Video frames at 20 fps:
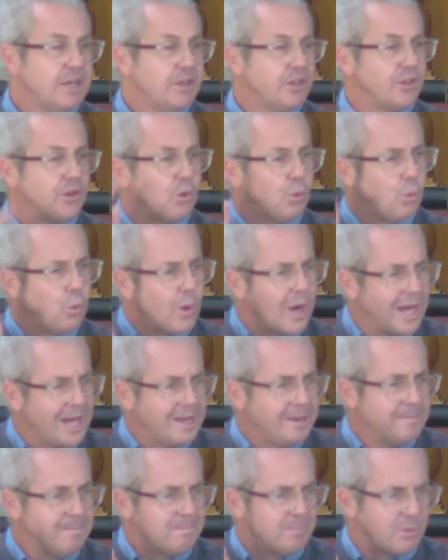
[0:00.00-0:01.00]
The
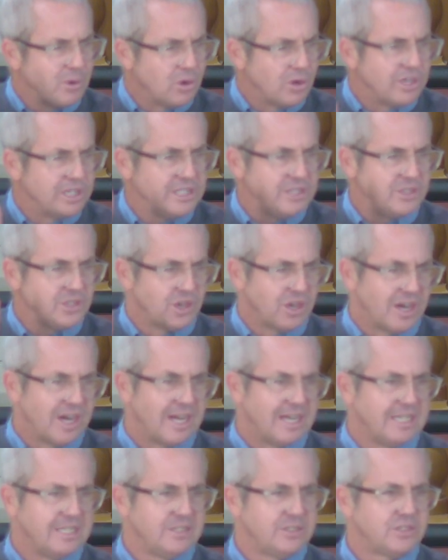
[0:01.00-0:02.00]
one boy
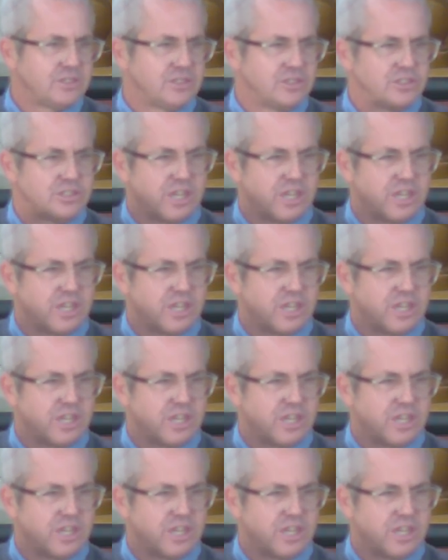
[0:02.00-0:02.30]
dies